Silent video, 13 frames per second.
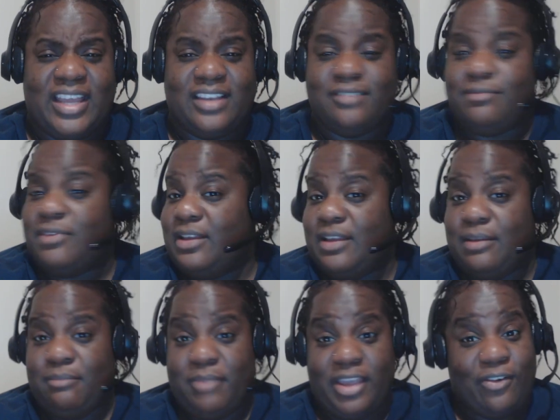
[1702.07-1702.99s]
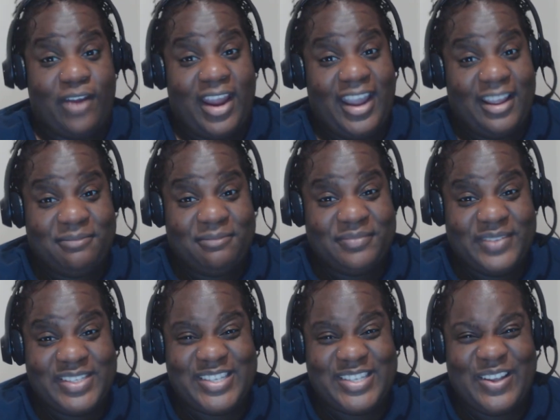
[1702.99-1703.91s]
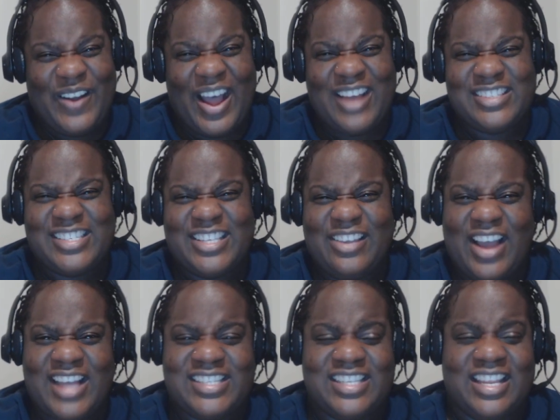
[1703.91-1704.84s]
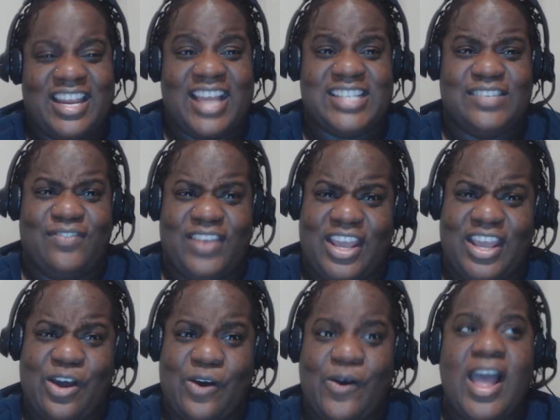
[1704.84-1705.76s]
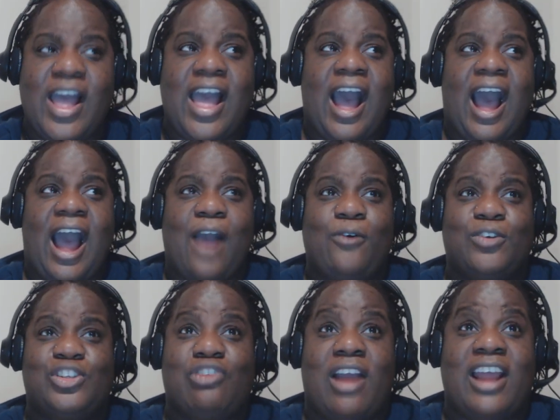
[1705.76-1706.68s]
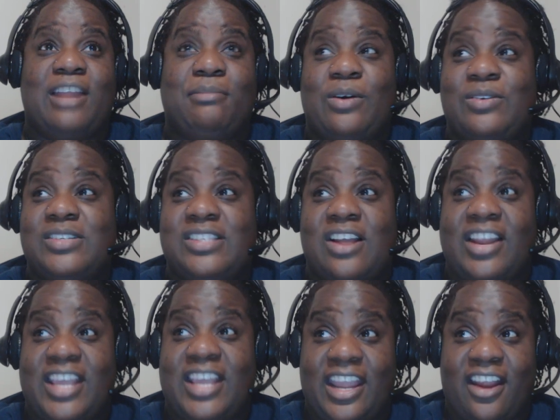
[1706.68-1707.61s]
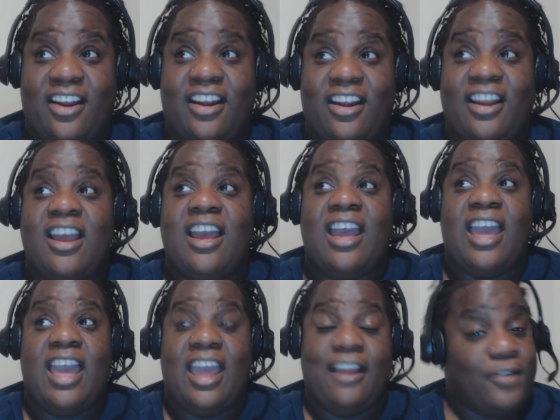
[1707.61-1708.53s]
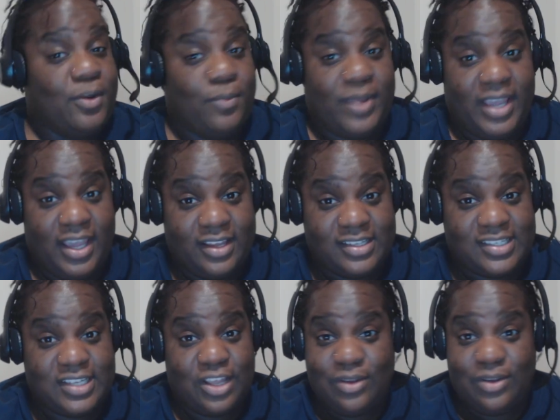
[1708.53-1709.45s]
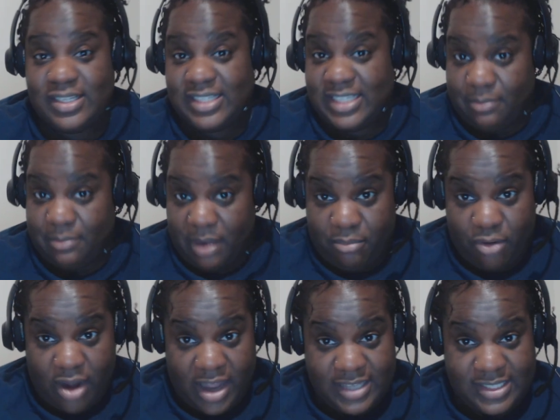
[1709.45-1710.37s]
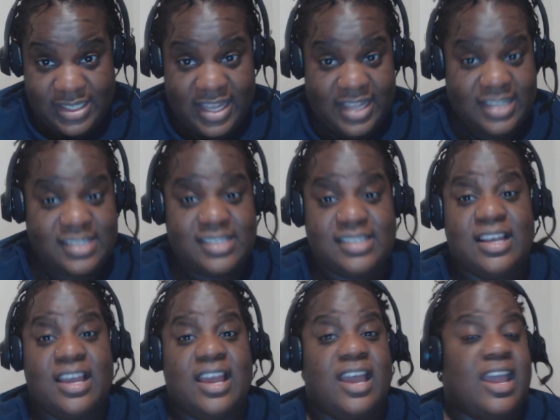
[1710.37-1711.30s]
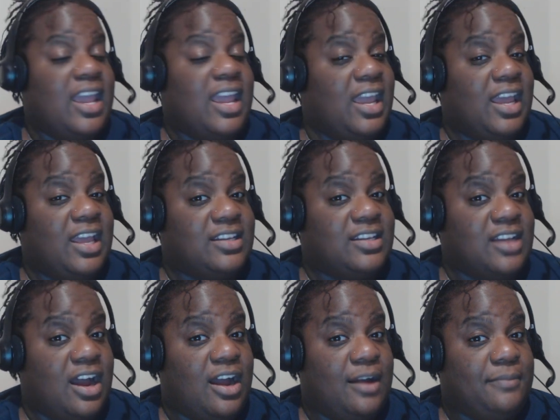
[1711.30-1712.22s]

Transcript: and be great. So I'll see you guys in the next video. I will try to post on here every week so you can see my process. And